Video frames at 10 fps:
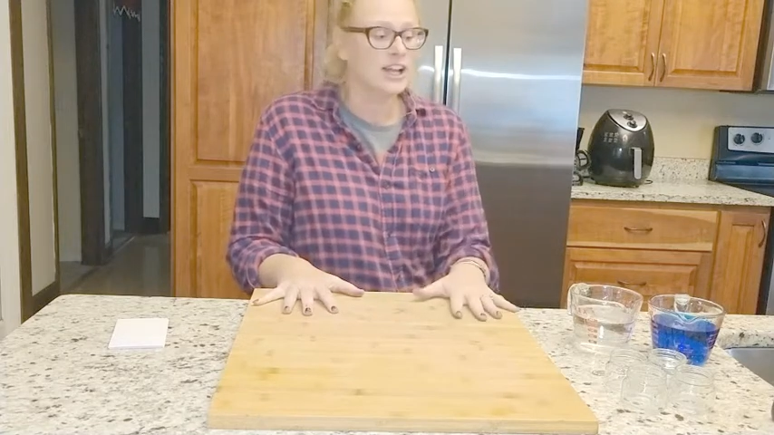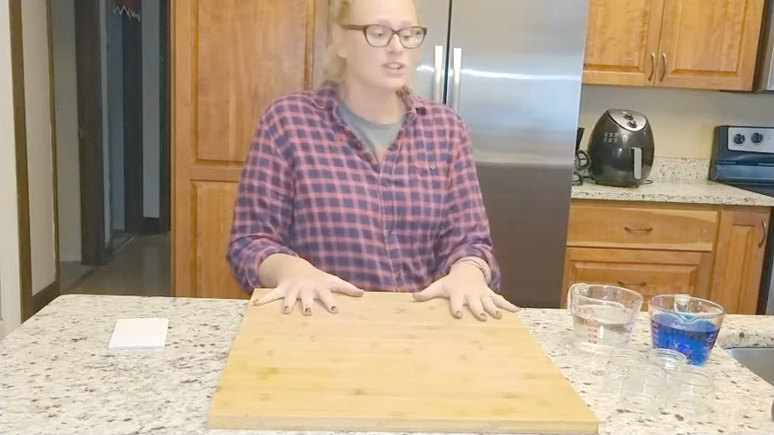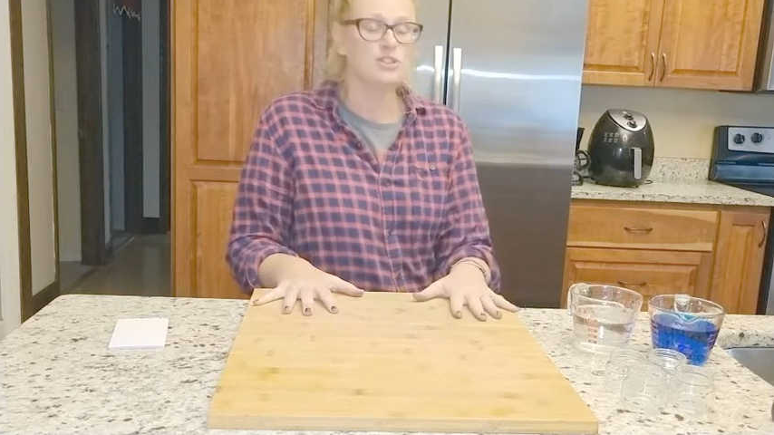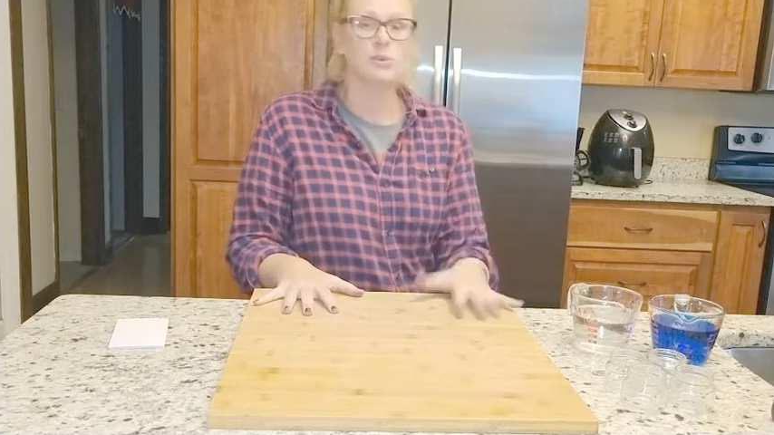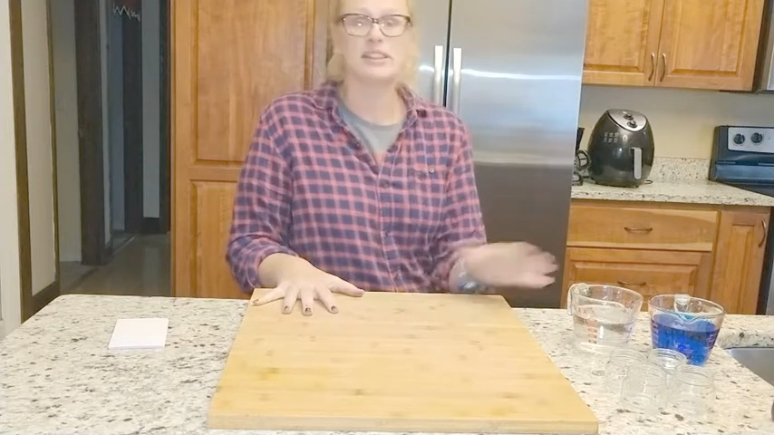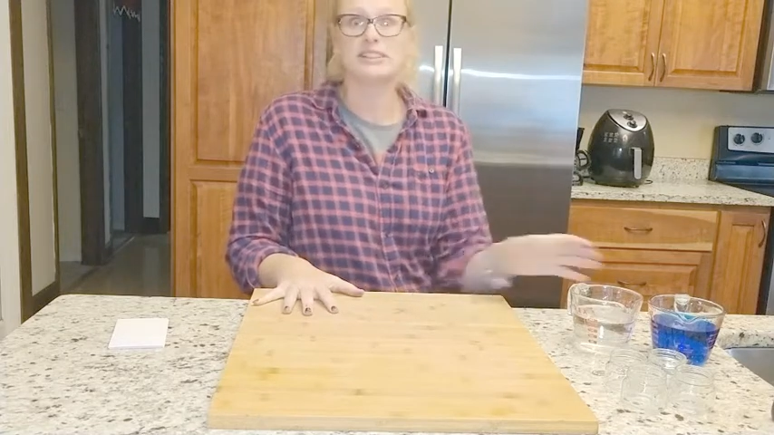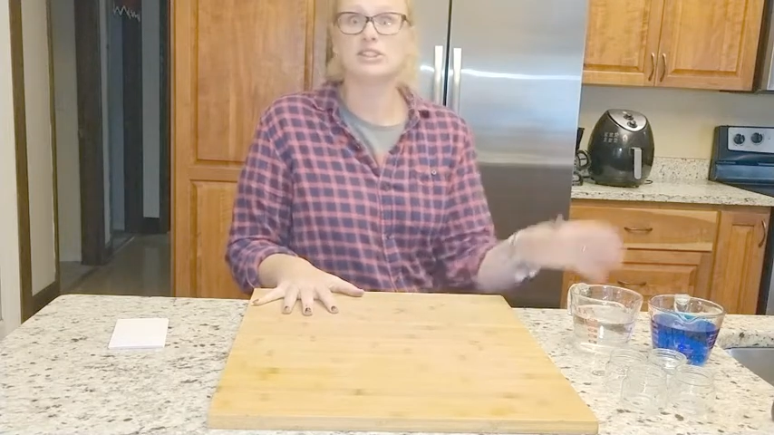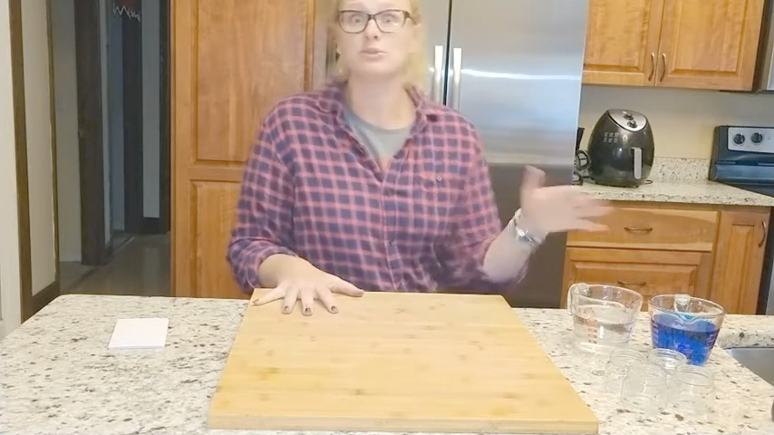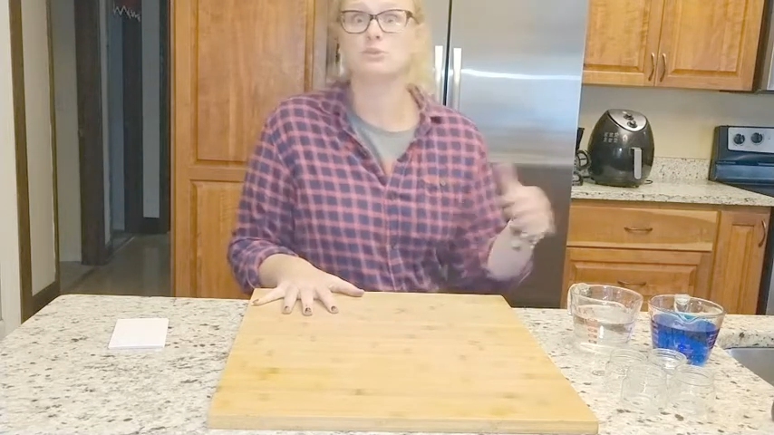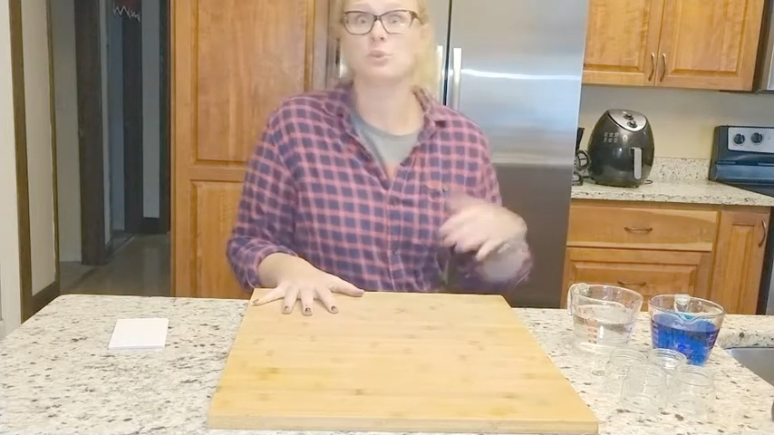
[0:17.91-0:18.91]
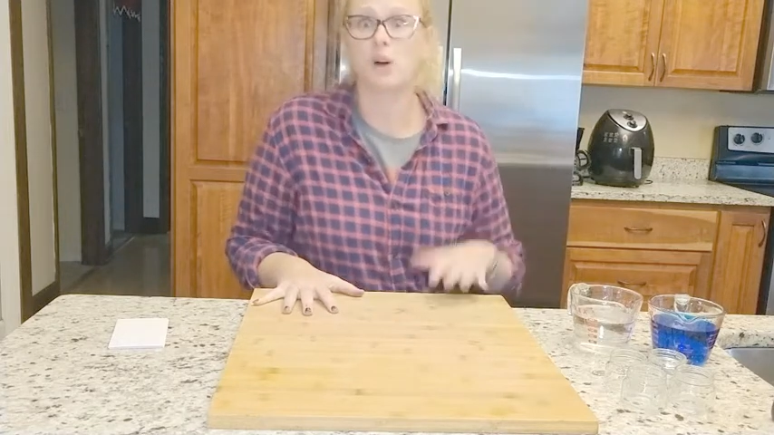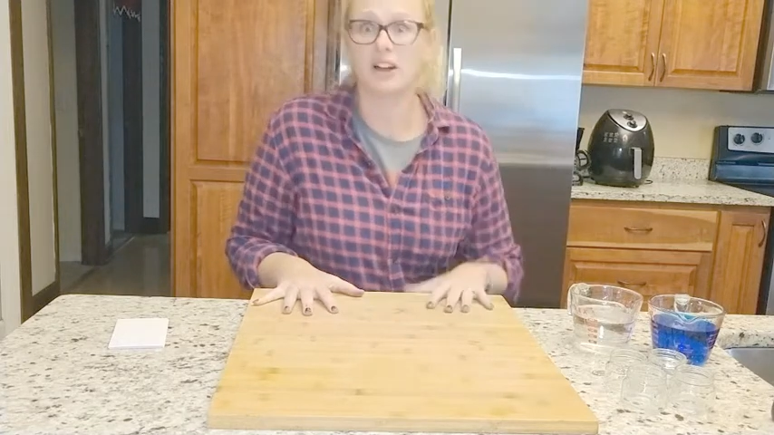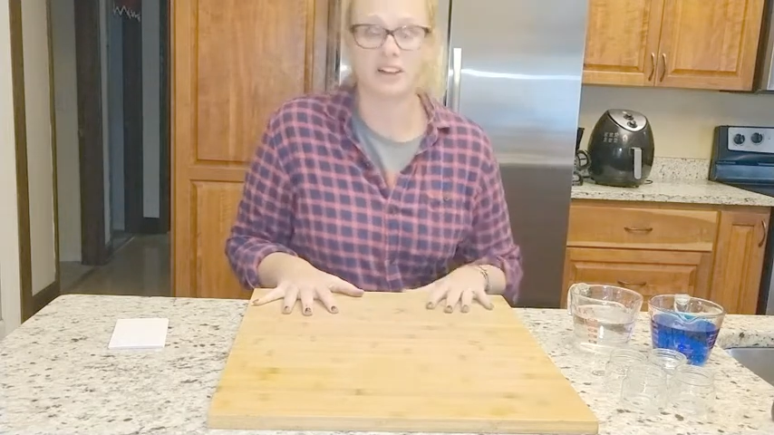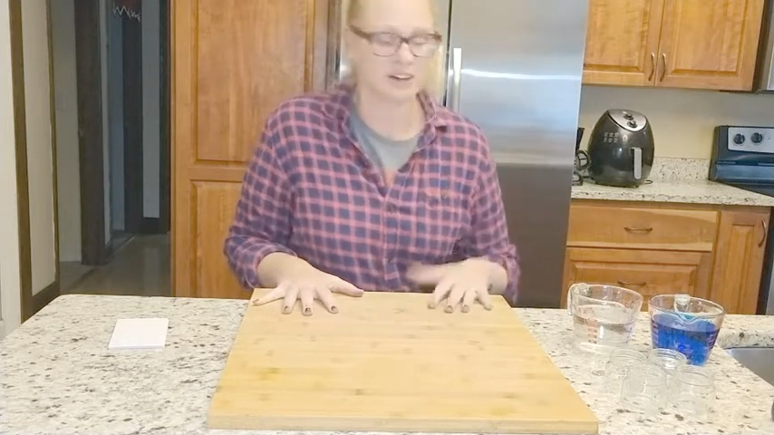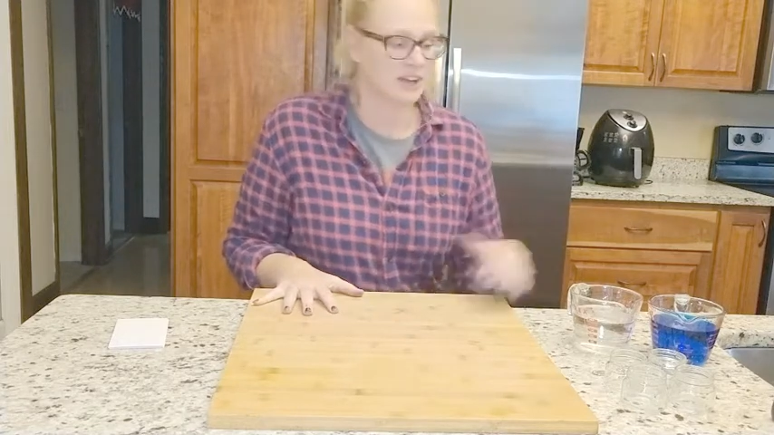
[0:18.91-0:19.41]
So we like to use
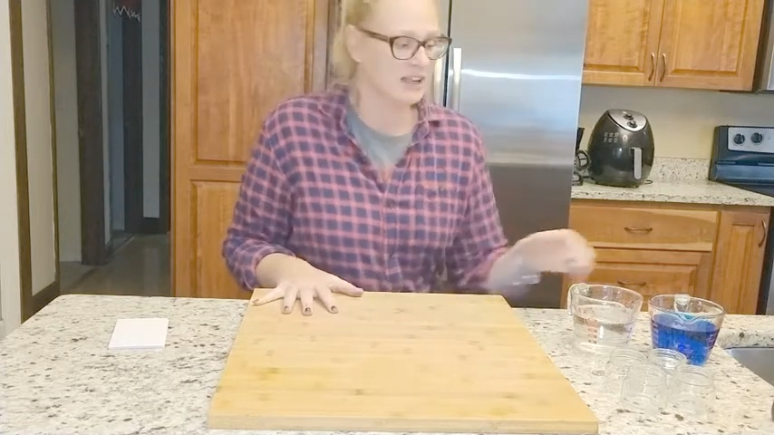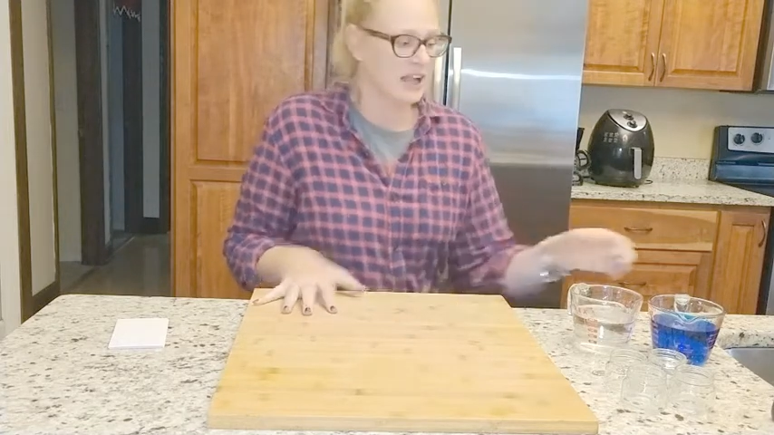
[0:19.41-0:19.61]
water